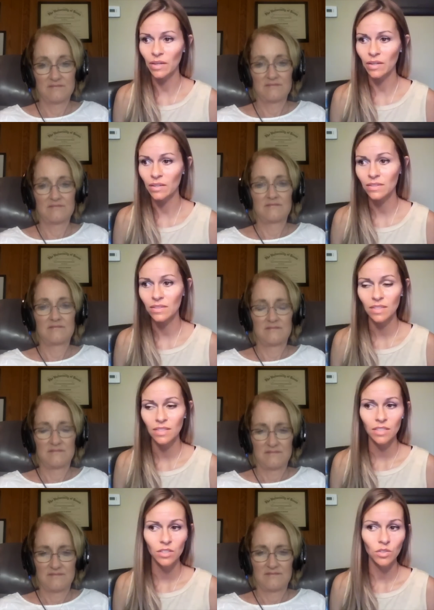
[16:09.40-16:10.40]
Speaker 1: but
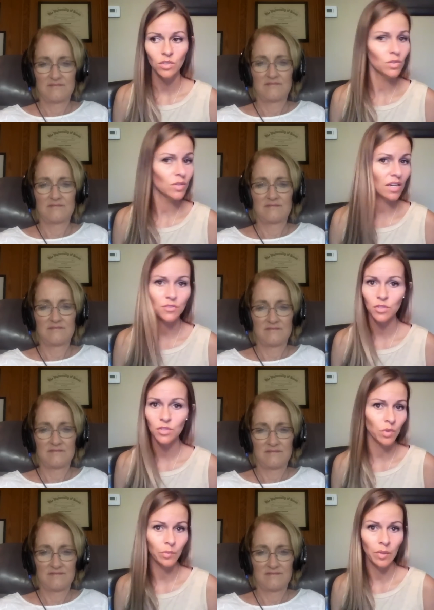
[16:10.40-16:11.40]
you have
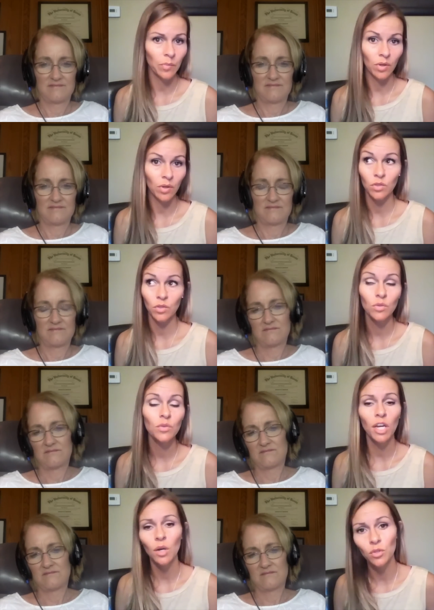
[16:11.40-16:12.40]
to remember, you
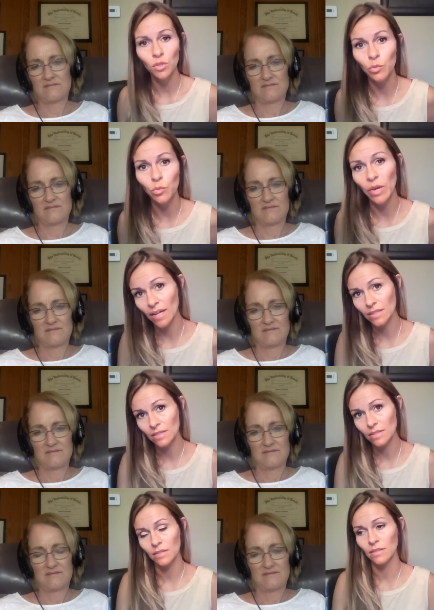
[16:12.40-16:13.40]
know you
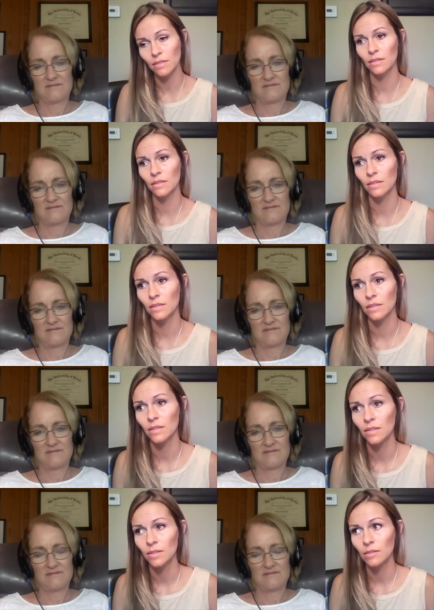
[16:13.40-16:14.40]
best.
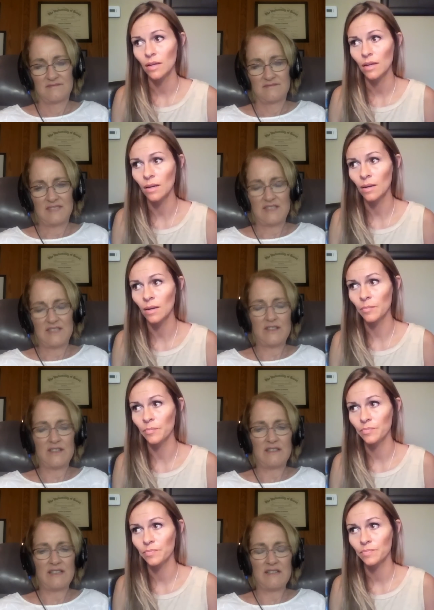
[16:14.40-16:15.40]
Um, Is there
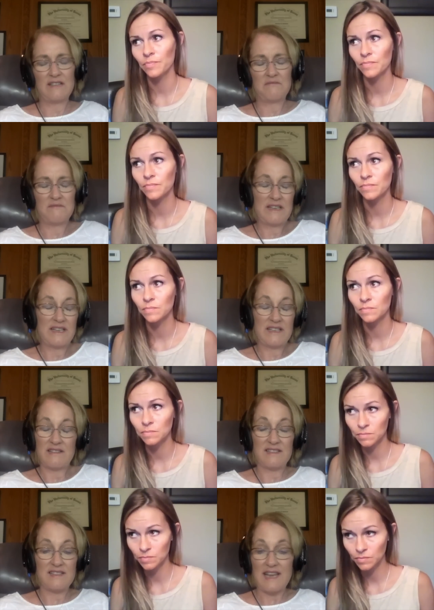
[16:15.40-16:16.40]
um,
Speaker 2: anything to
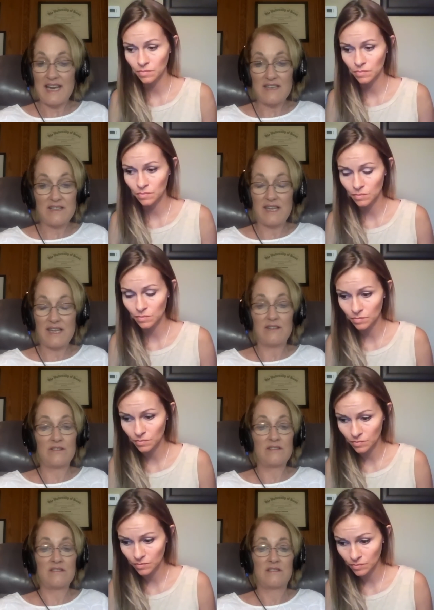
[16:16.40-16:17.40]
say to the
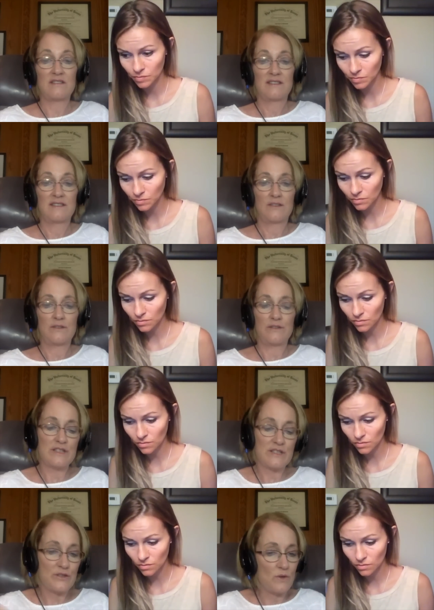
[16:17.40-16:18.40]
haters, or you
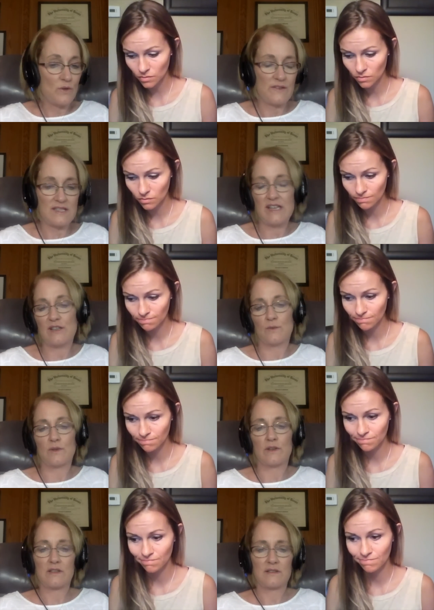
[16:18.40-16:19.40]
just do all this inner
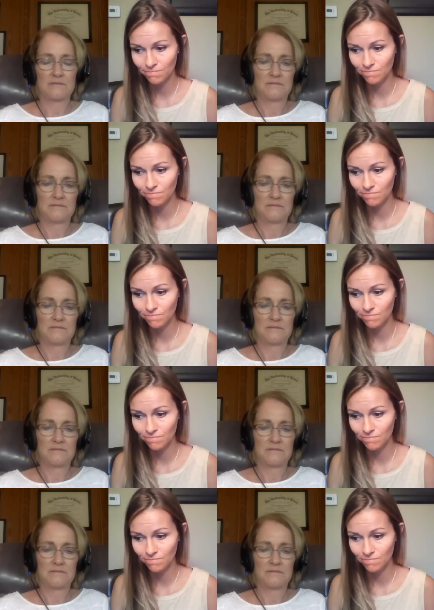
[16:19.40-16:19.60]
work?